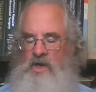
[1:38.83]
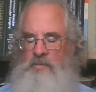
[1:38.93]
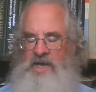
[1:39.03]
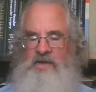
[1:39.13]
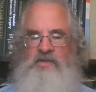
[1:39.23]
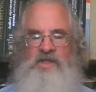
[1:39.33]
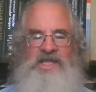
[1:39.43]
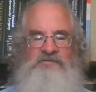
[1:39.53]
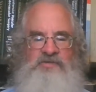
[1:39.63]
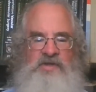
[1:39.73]
about the
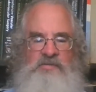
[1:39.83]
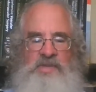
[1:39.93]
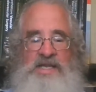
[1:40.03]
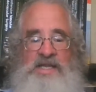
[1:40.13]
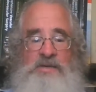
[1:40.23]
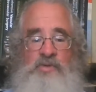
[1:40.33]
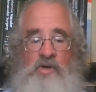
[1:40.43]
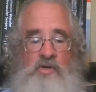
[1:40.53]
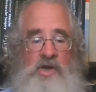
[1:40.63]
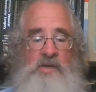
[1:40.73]
Get Fit and Be Lean
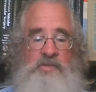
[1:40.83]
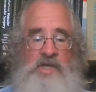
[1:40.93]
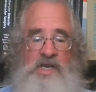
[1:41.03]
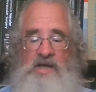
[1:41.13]
program that